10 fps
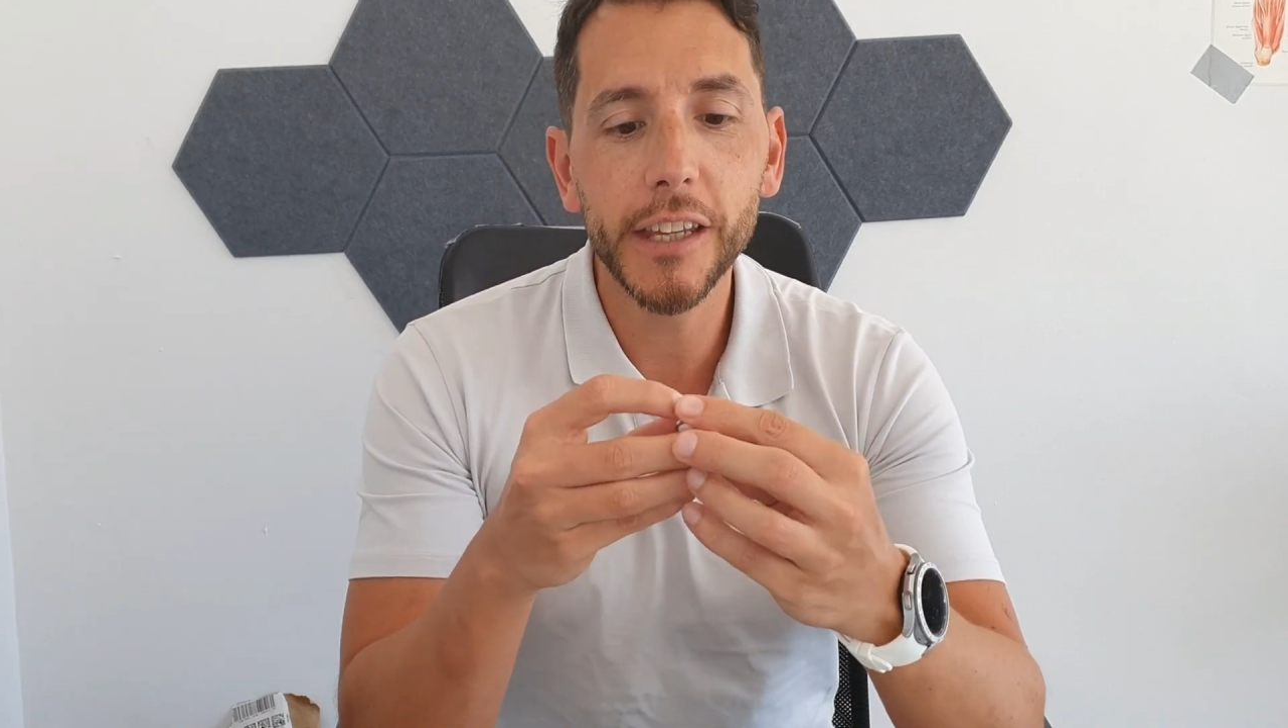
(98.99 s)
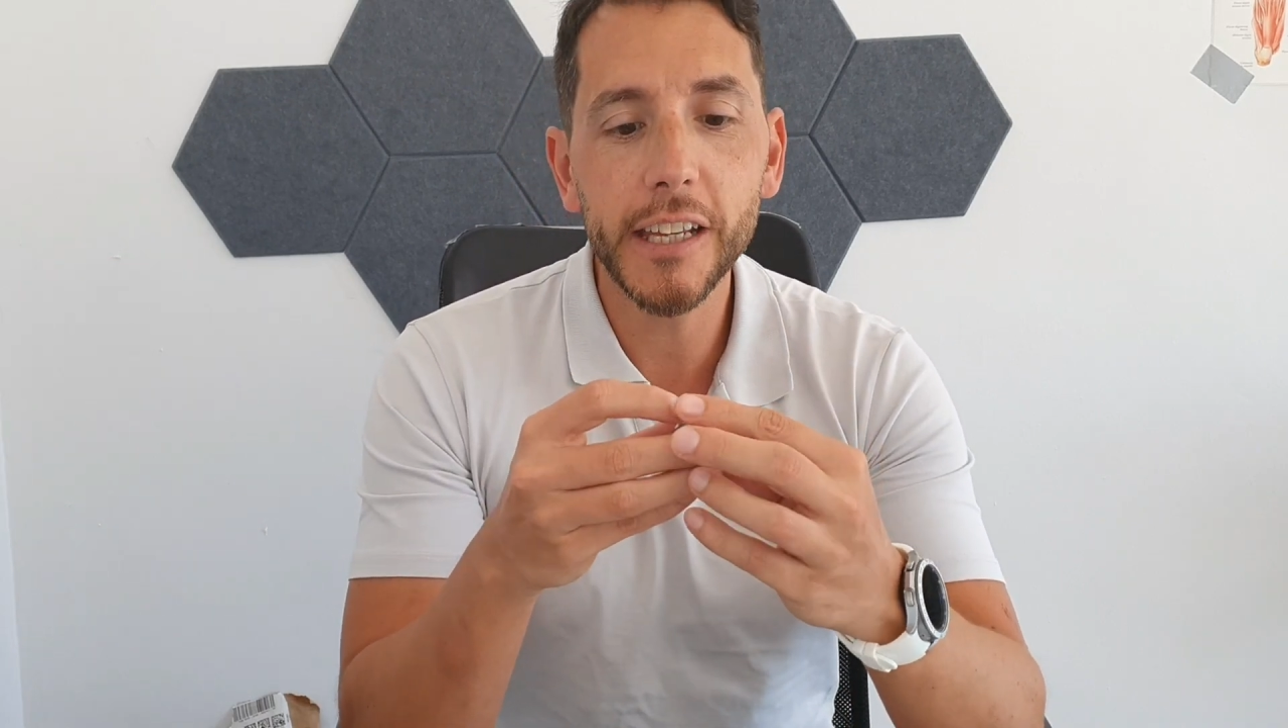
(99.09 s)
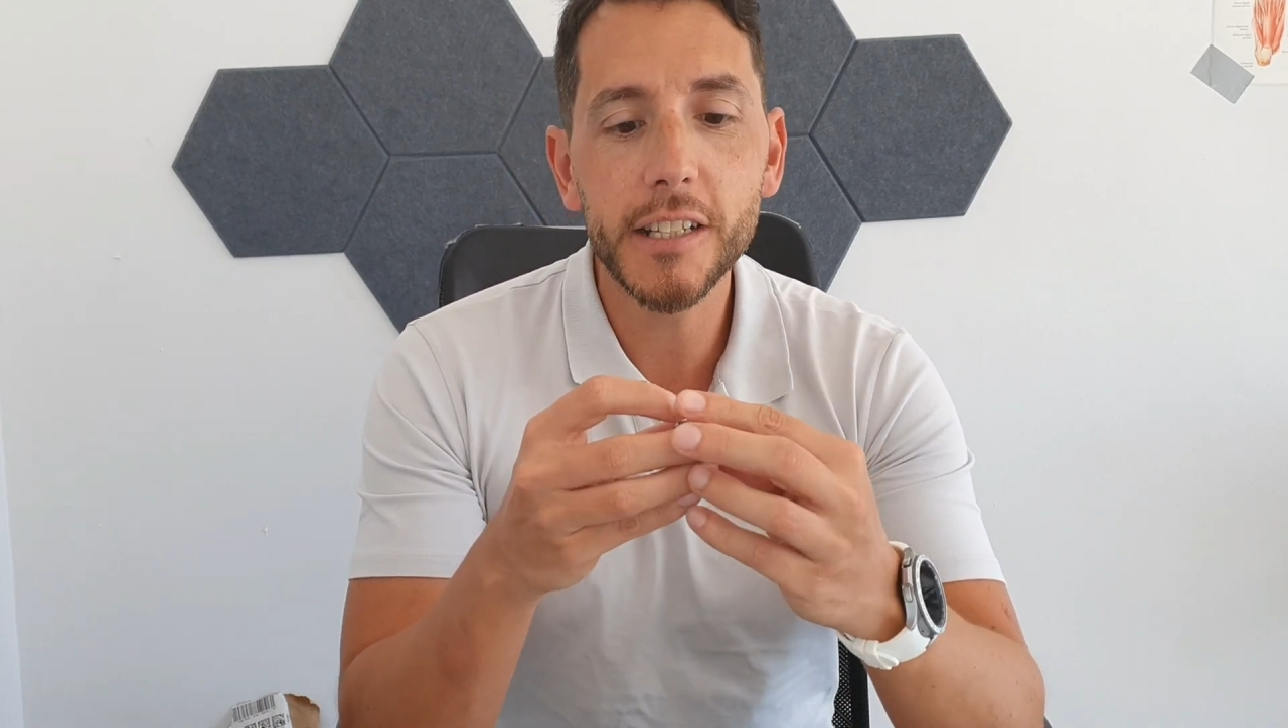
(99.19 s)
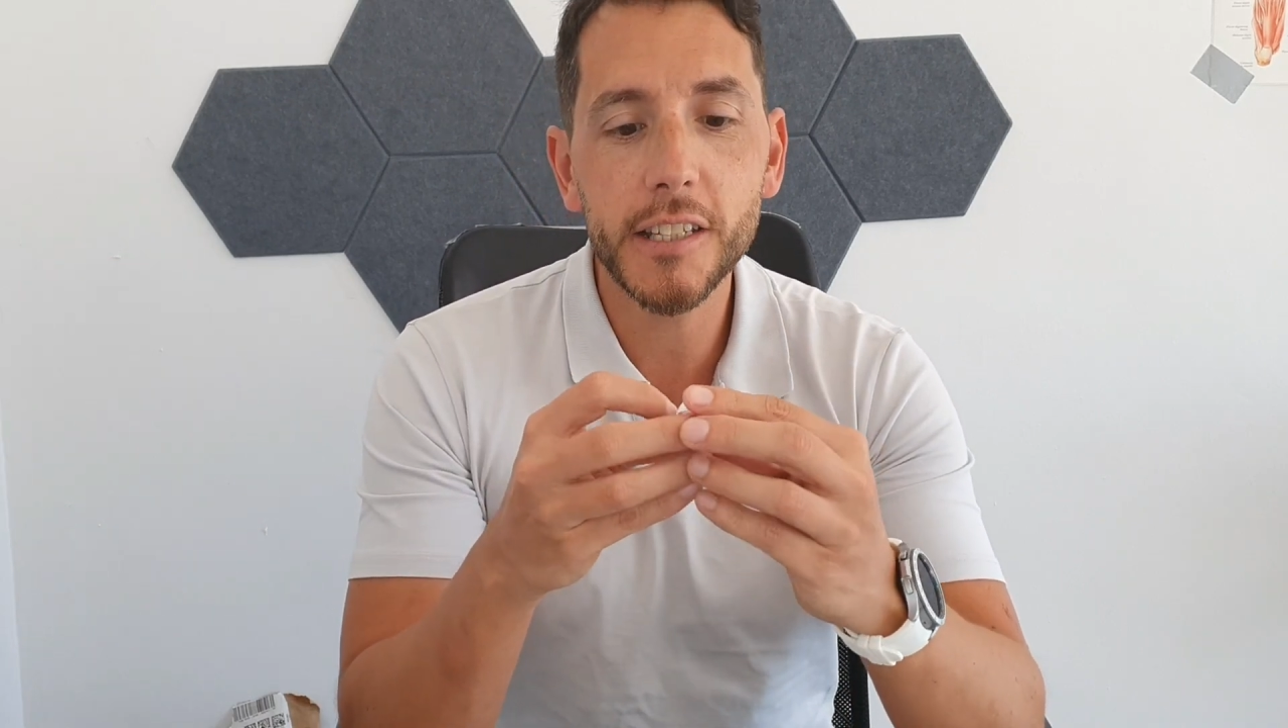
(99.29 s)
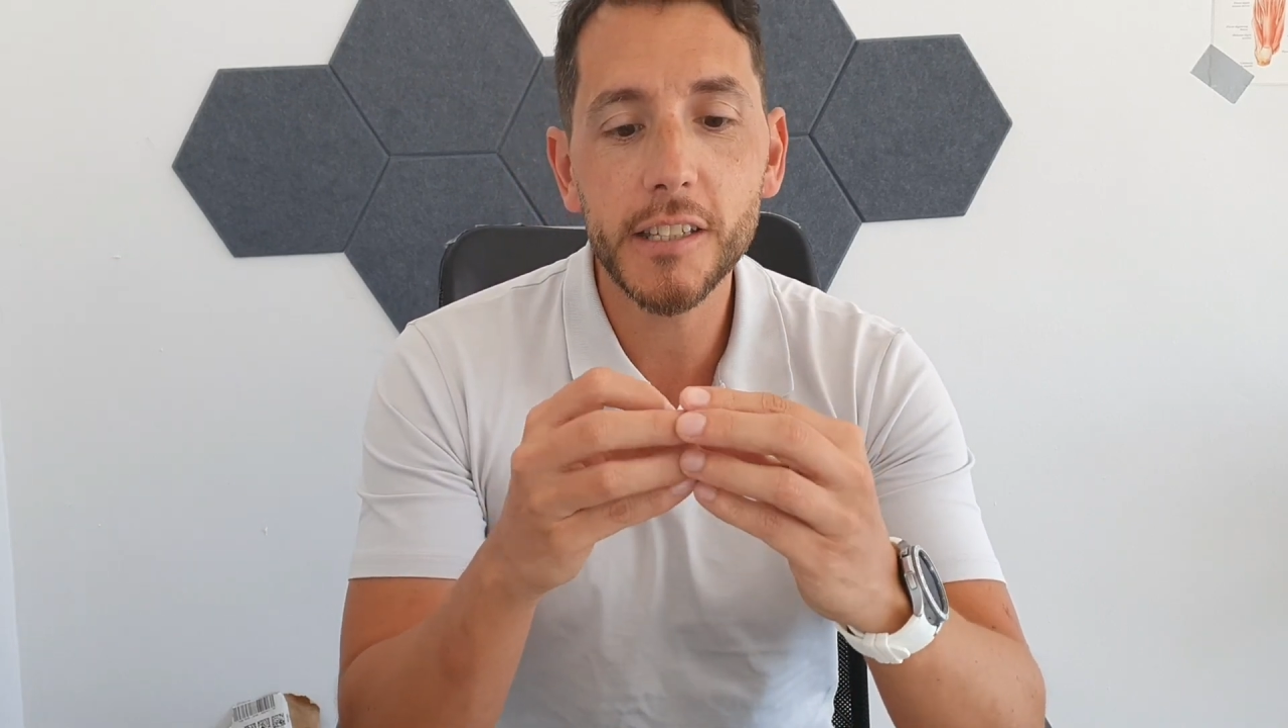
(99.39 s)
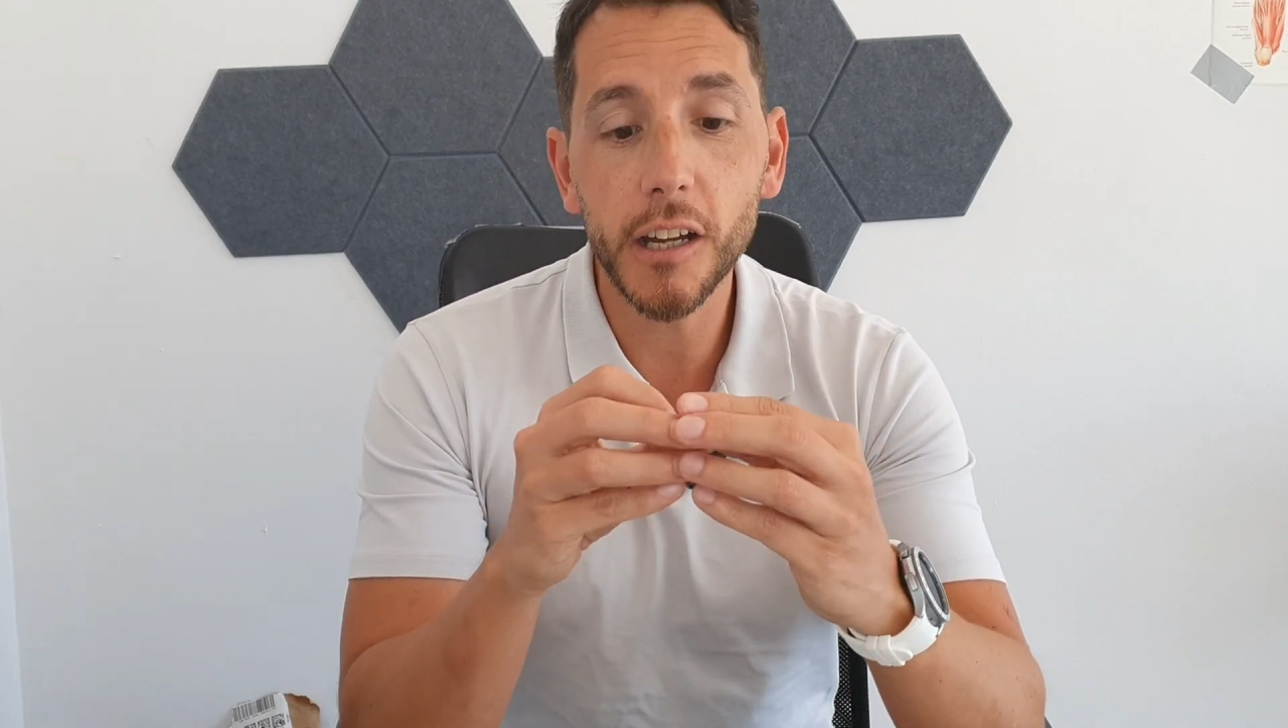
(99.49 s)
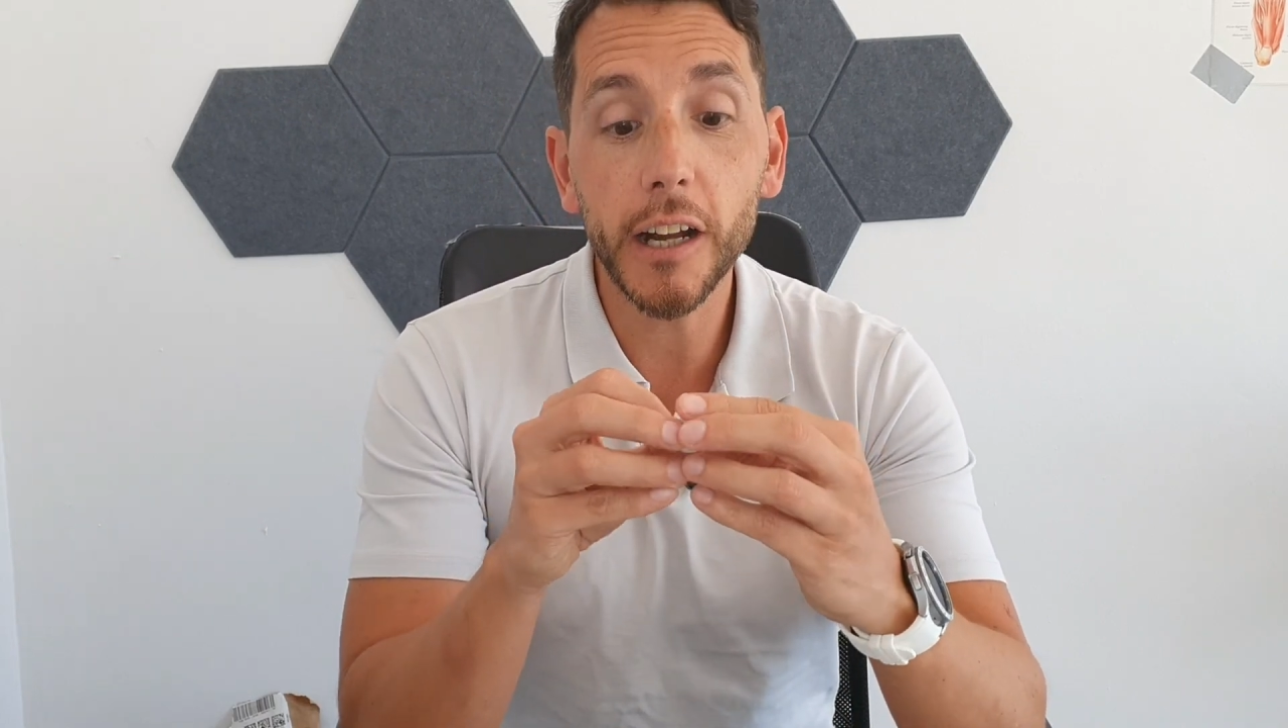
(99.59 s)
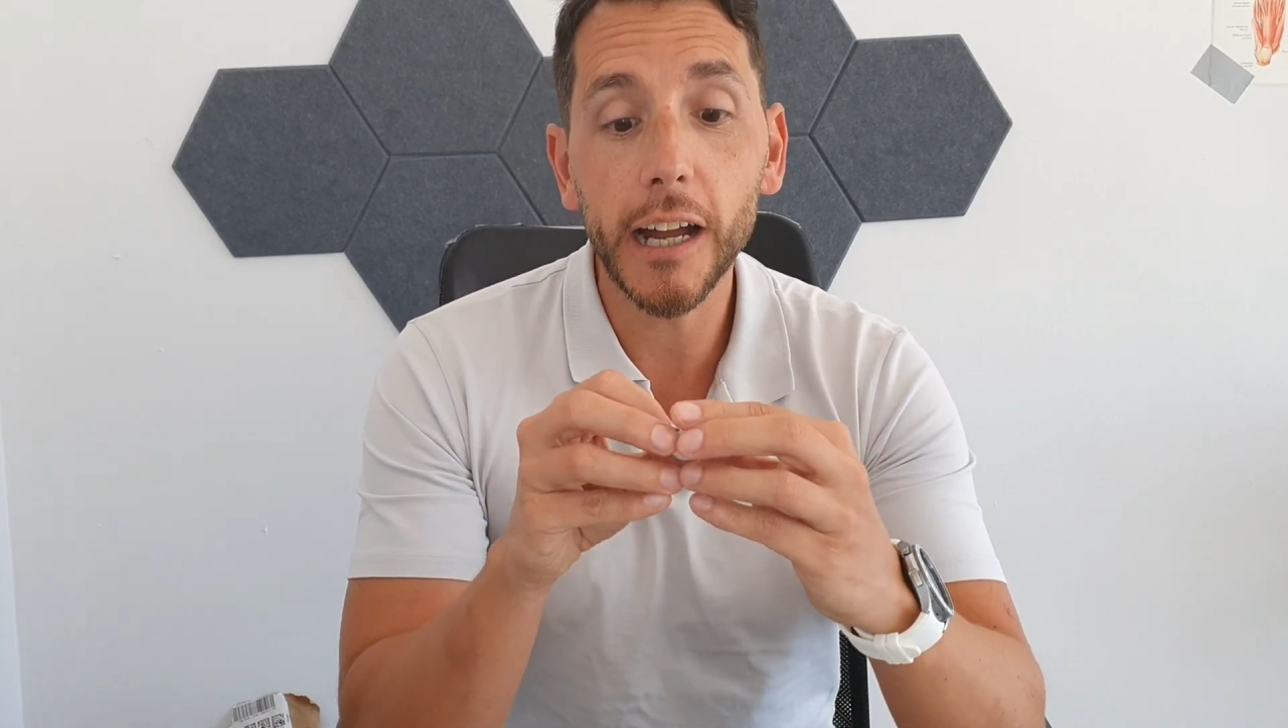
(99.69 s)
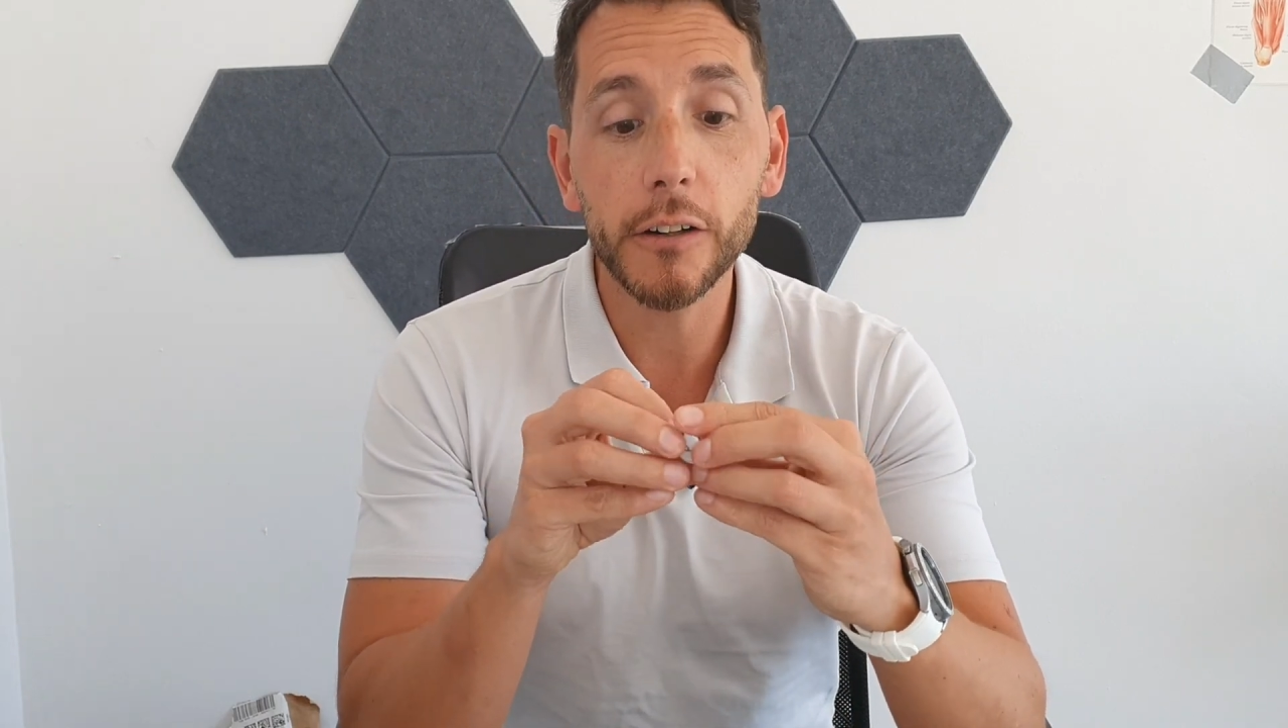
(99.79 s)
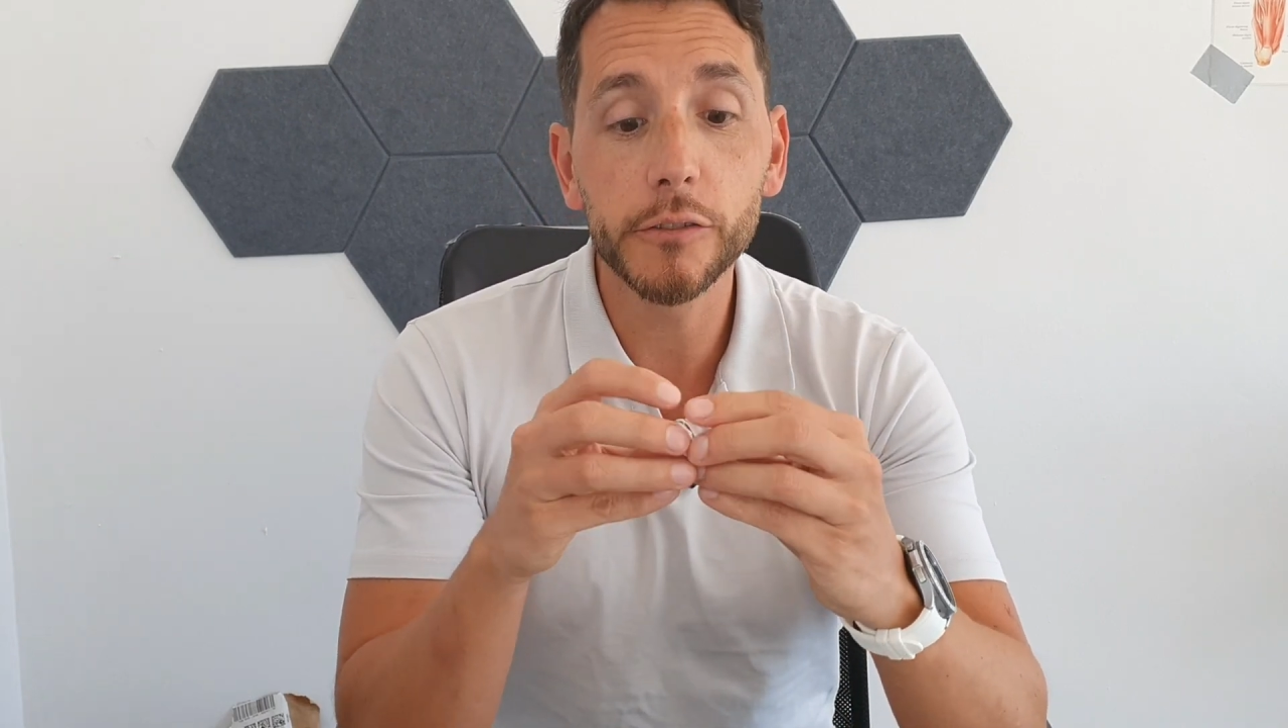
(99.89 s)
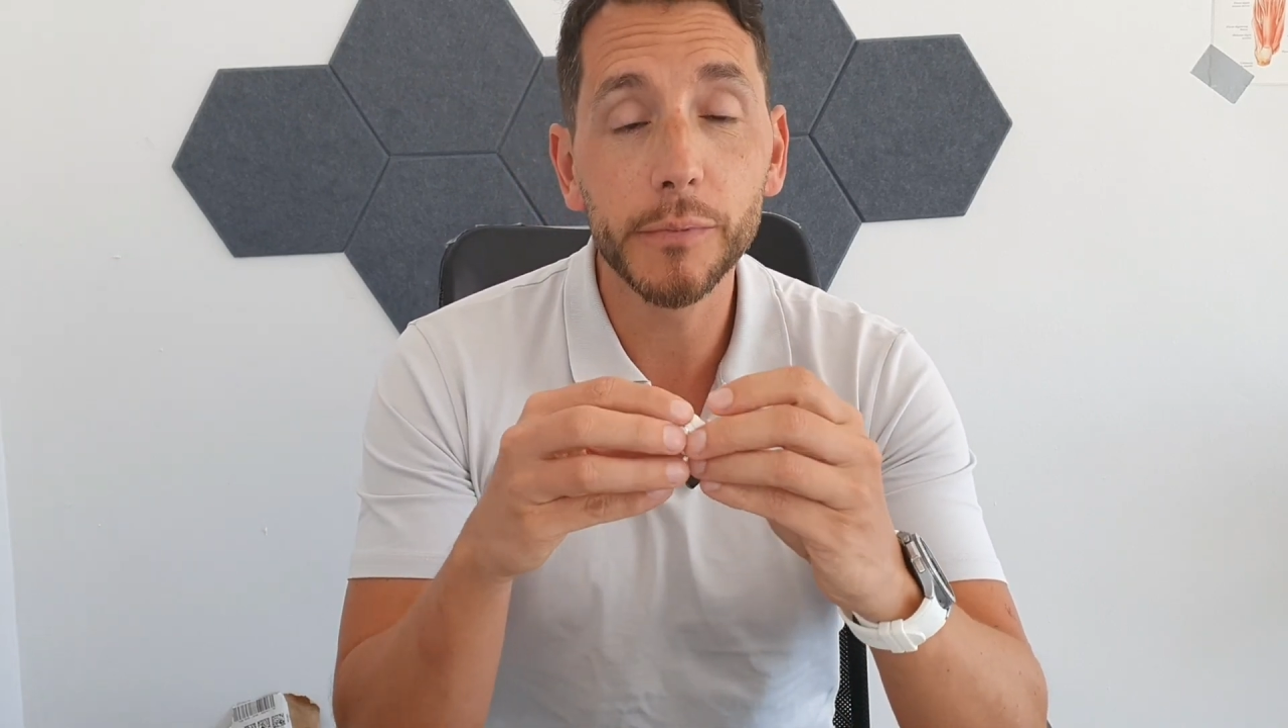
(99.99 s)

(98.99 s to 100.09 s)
these stuck out of